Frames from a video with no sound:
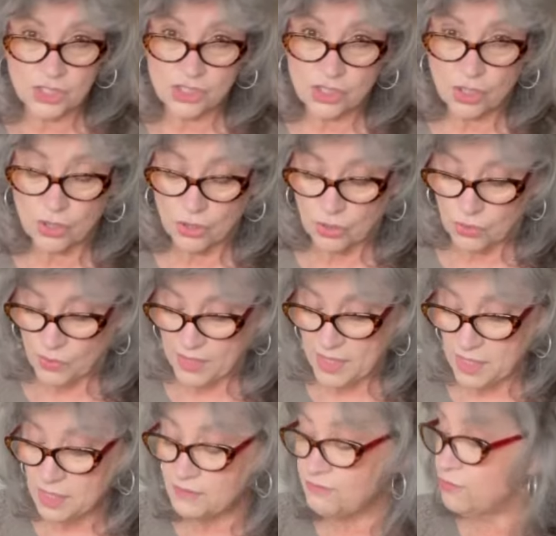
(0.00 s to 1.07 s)
So
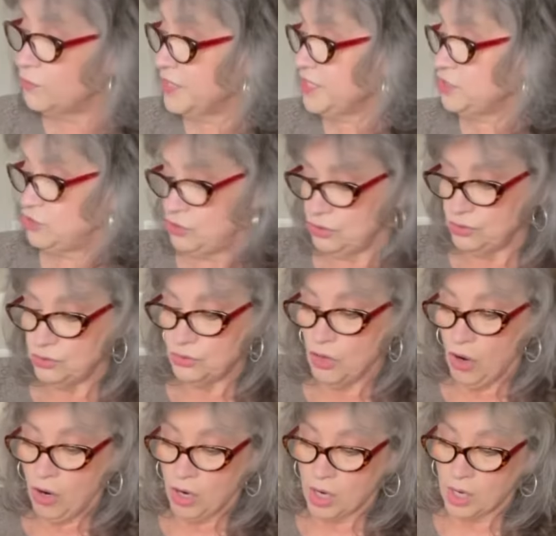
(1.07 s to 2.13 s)
if we do
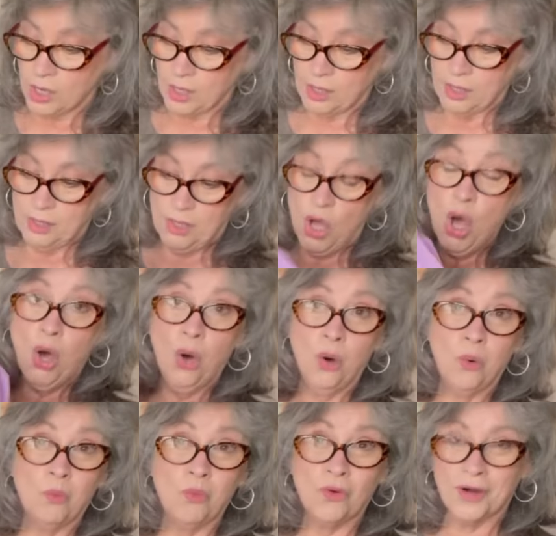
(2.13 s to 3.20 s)
our
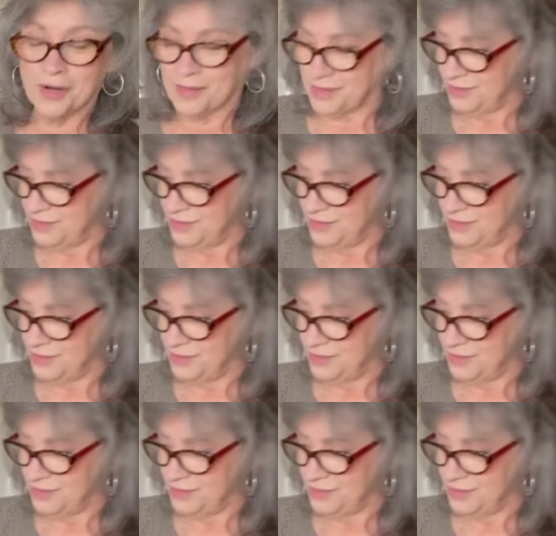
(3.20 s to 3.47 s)
homework,